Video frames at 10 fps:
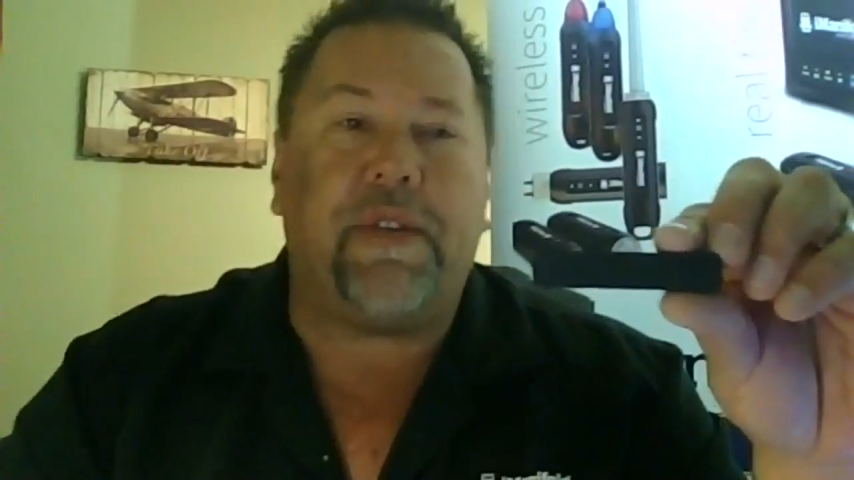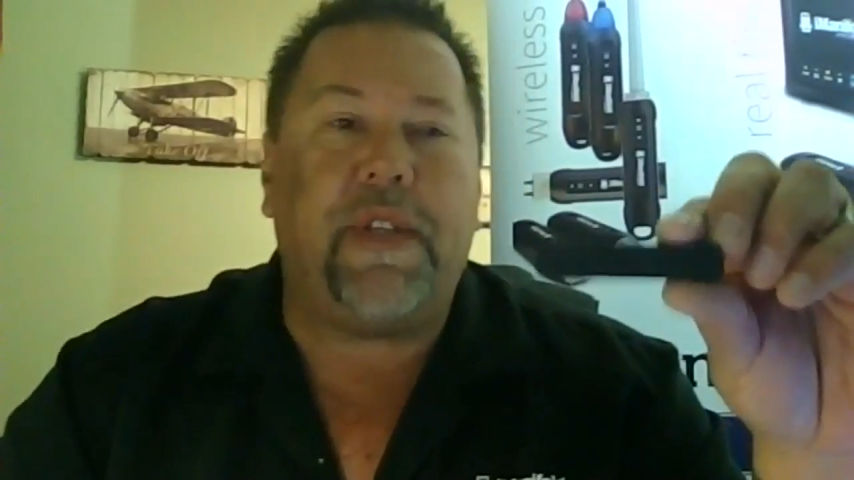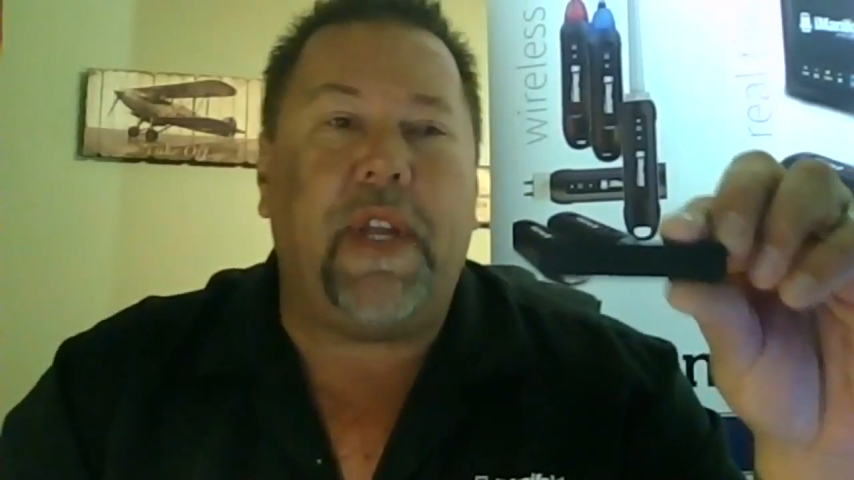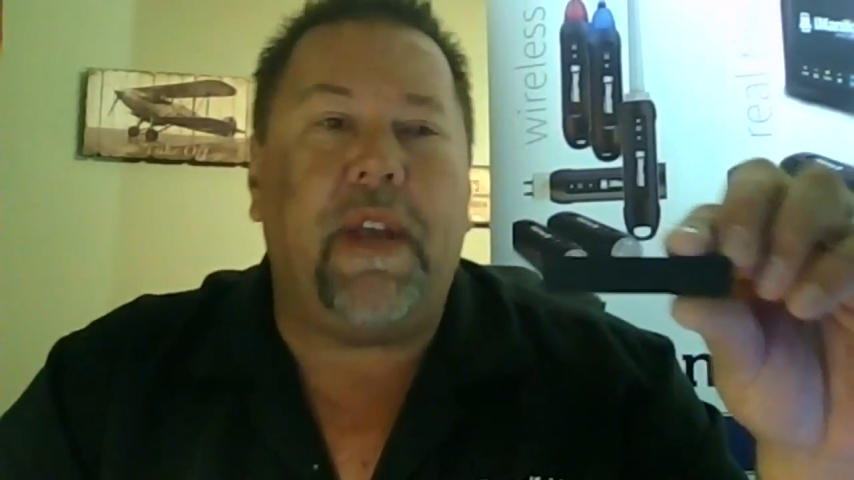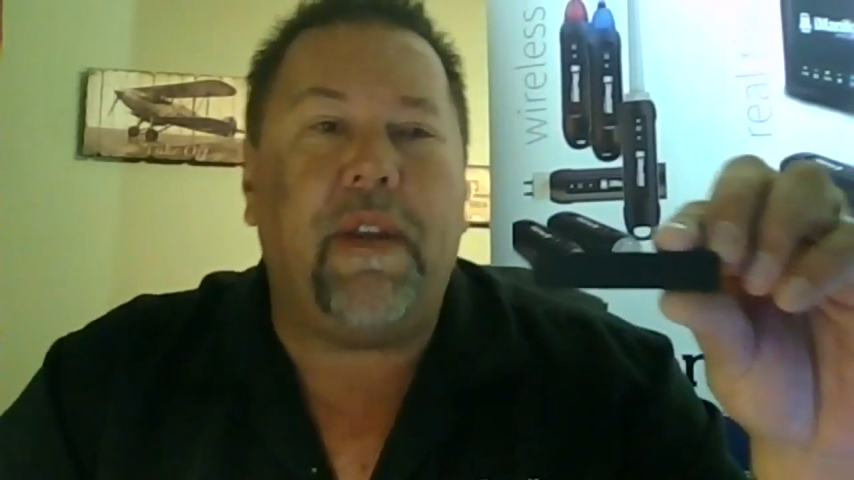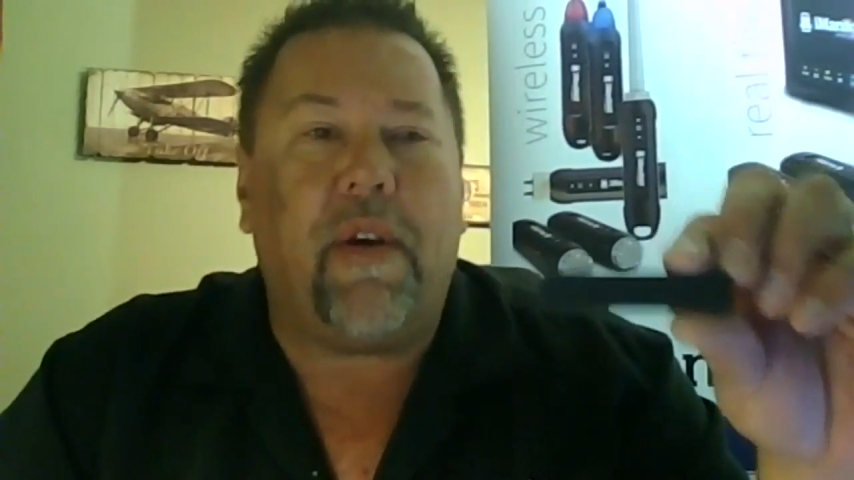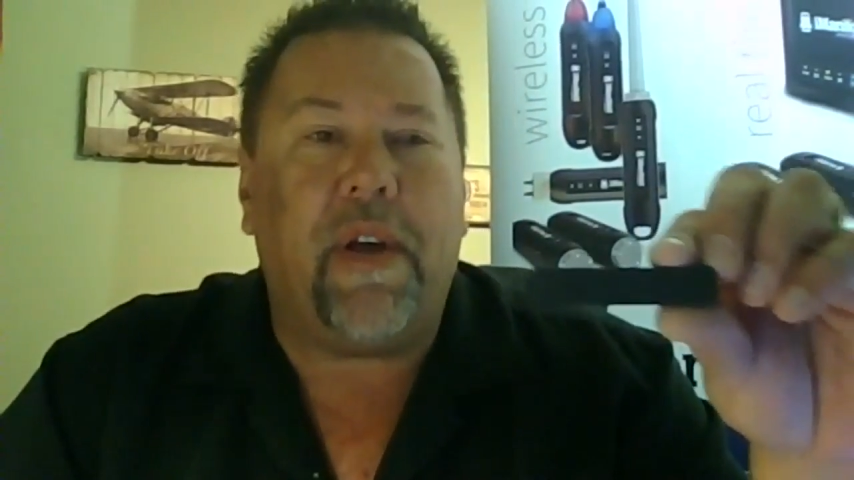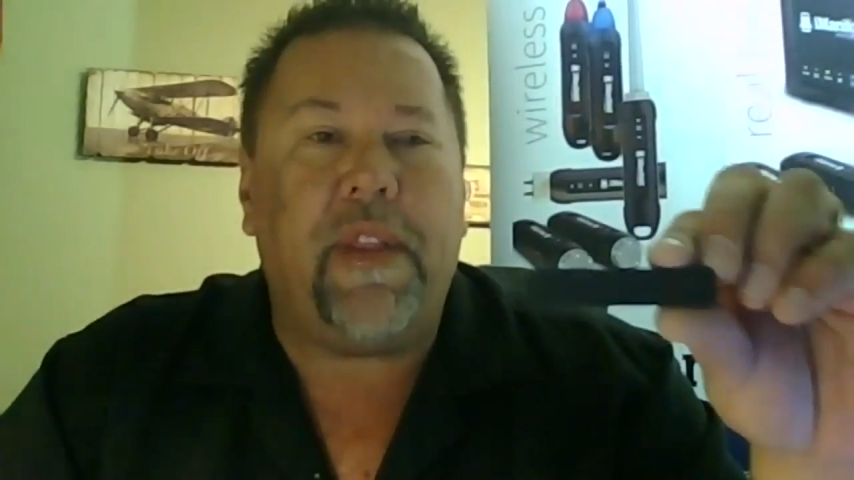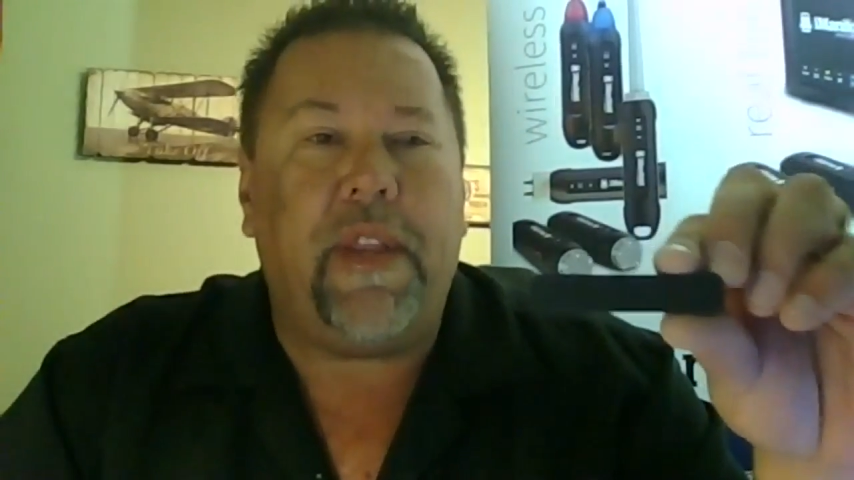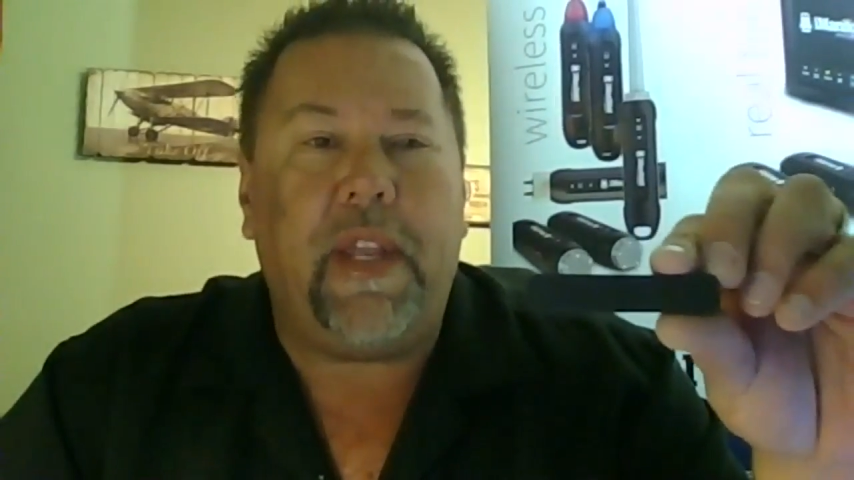in
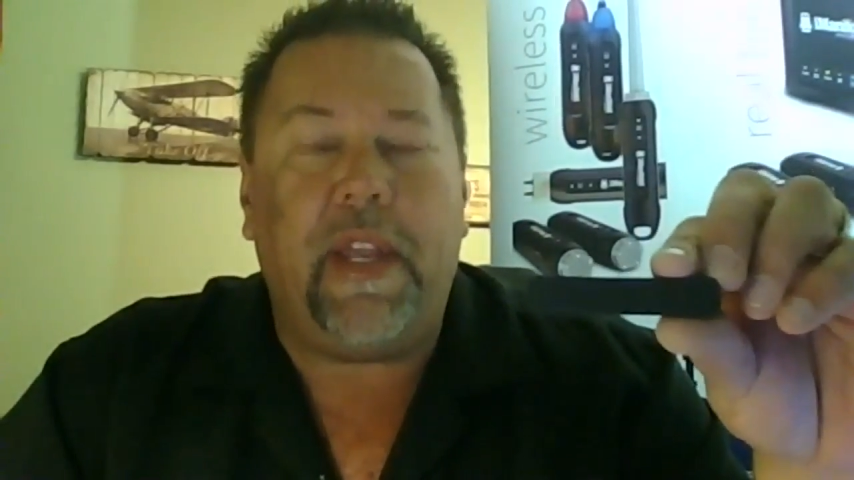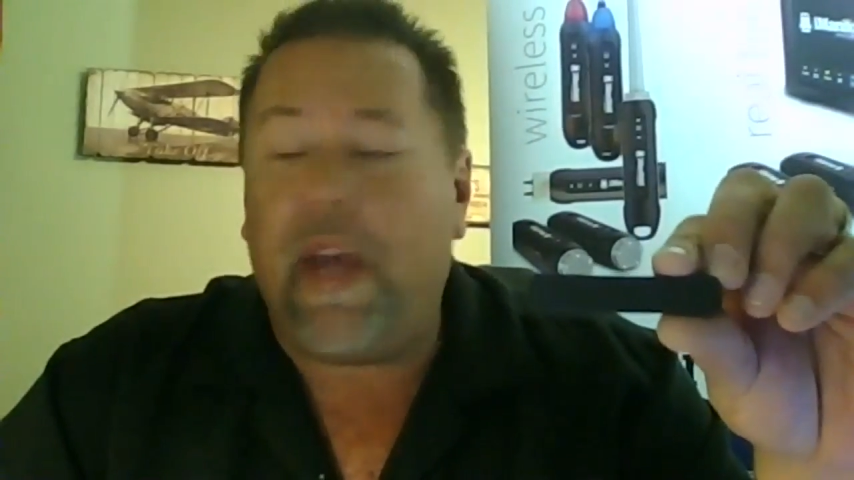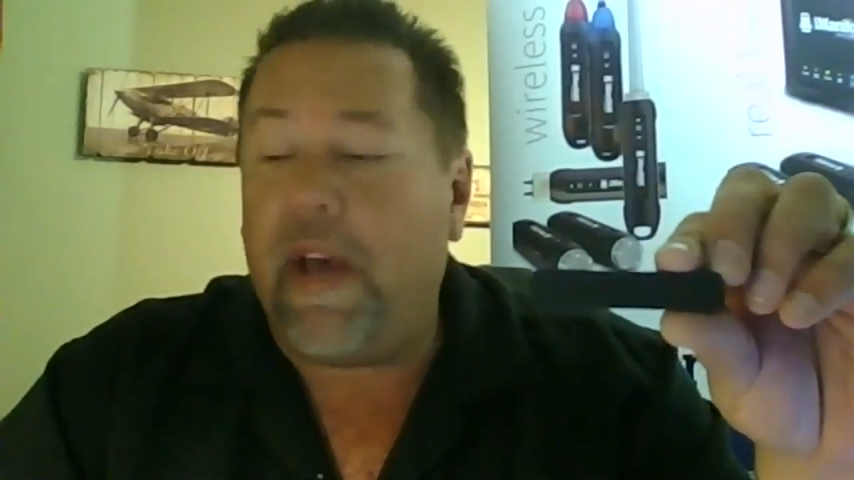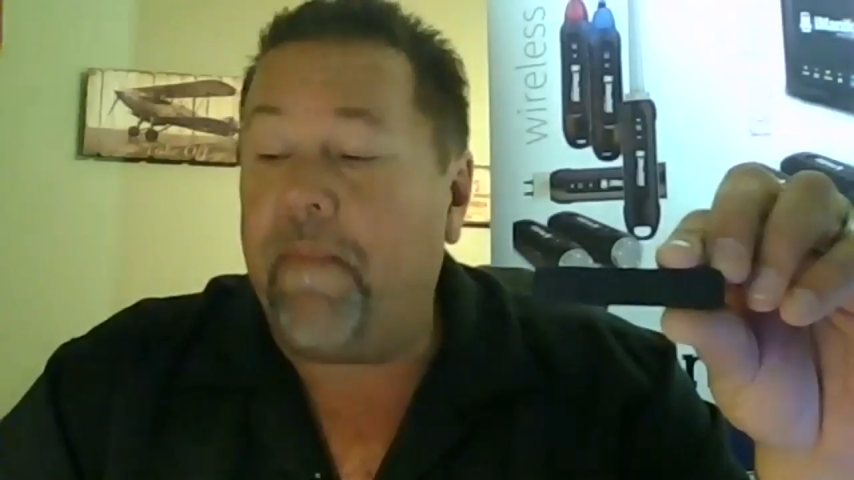on the